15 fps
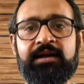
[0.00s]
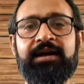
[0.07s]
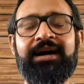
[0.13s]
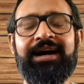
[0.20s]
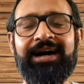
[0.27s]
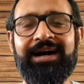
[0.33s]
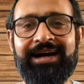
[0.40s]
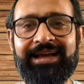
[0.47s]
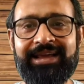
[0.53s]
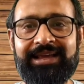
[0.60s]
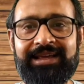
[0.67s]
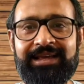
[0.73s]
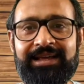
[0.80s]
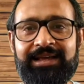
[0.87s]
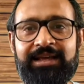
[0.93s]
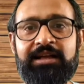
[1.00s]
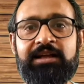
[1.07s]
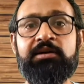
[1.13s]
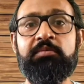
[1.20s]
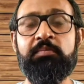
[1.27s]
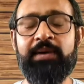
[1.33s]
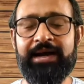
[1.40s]
Hi,
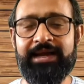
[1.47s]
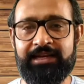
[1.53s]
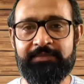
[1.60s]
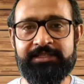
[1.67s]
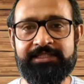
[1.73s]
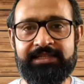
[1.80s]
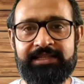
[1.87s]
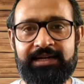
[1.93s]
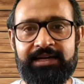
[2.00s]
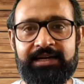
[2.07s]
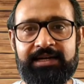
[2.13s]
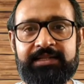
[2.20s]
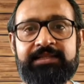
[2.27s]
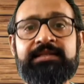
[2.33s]
my name is Siddharth